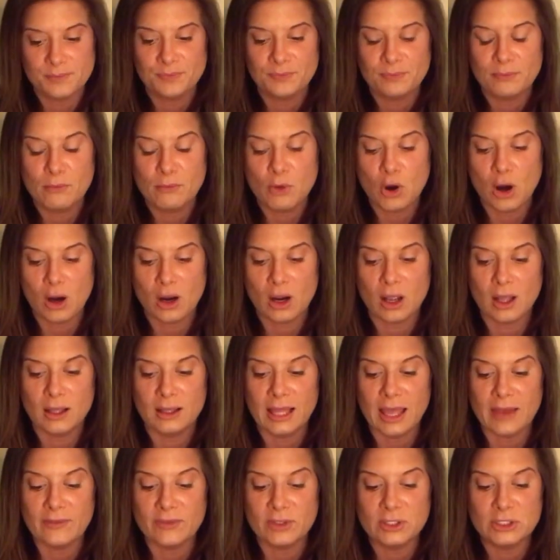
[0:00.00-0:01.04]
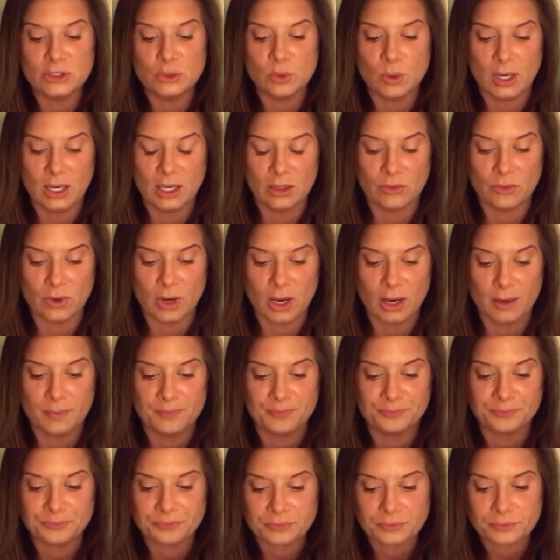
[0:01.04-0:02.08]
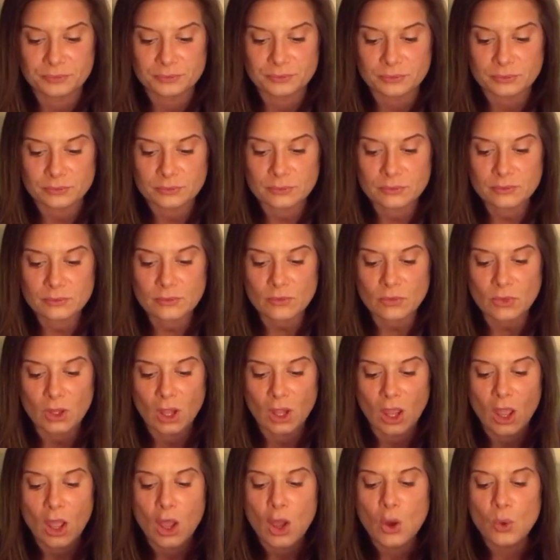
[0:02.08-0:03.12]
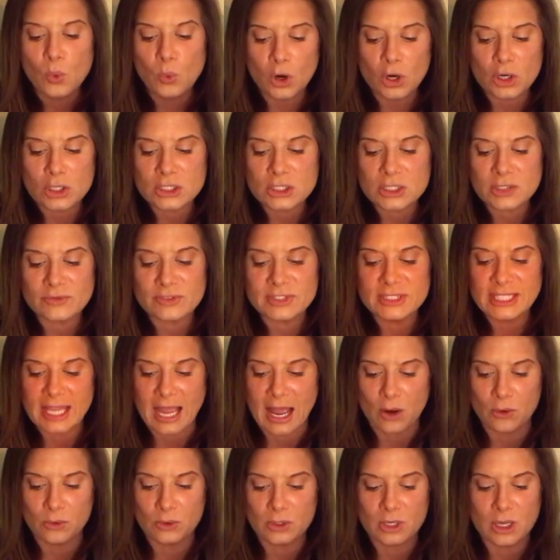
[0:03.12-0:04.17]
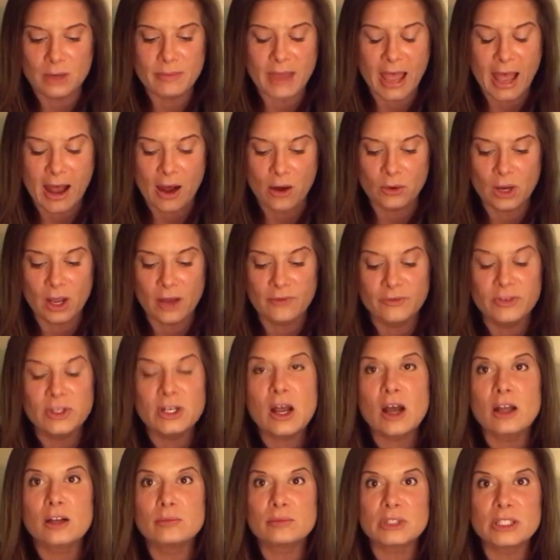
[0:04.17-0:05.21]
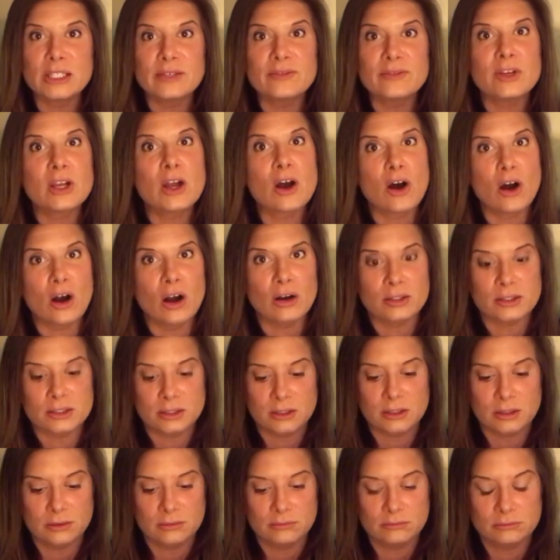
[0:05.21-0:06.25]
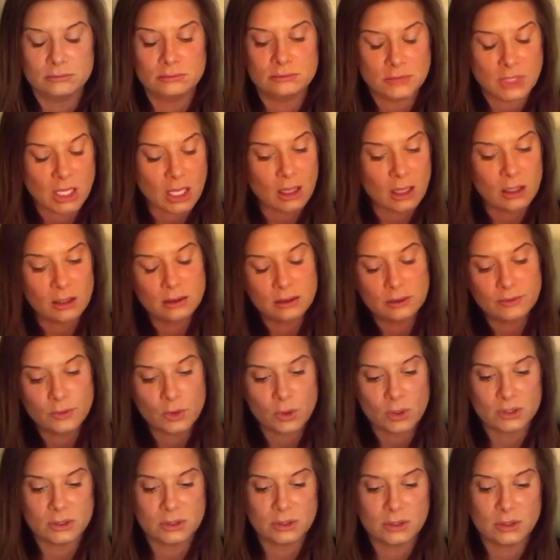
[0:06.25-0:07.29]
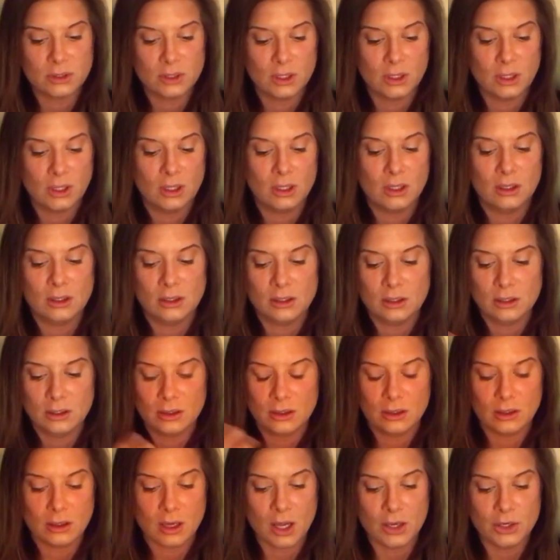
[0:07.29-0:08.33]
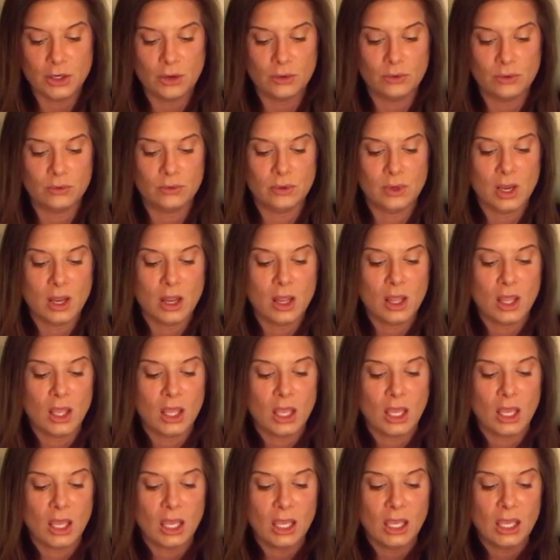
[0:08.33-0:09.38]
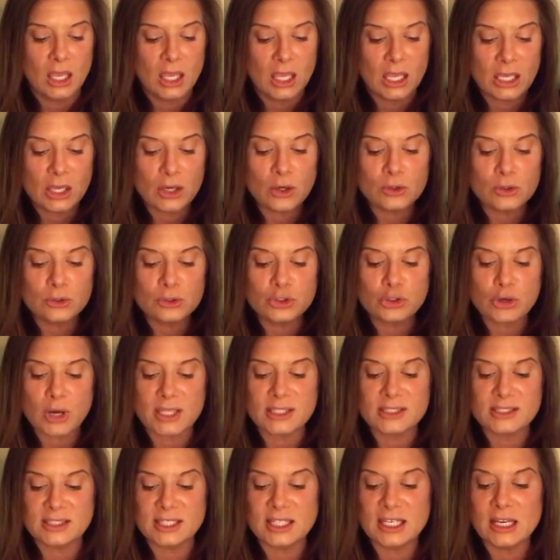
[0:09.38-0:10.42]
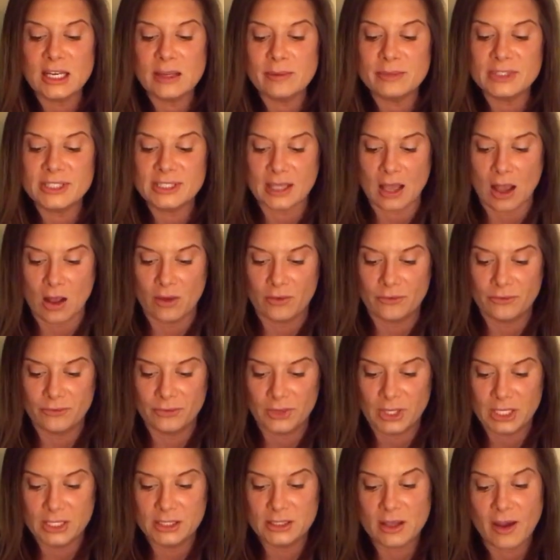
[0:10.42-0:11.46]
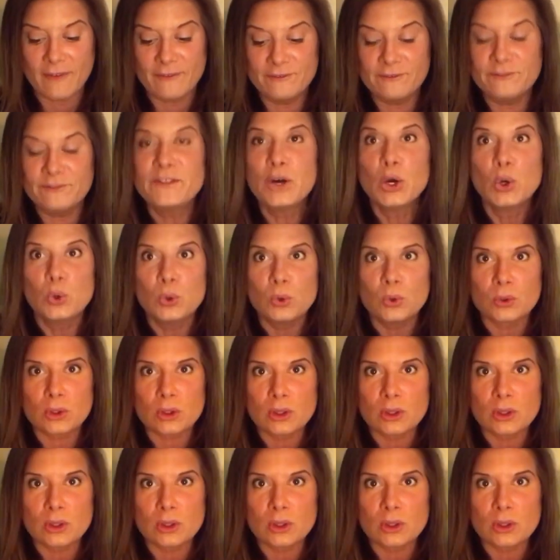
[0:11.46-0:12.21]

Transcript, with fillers: Mark 11 23. Words of doubt come out of an unbelieving heart. Yeah, of course. Unknown. He who trusts in himself is a fool.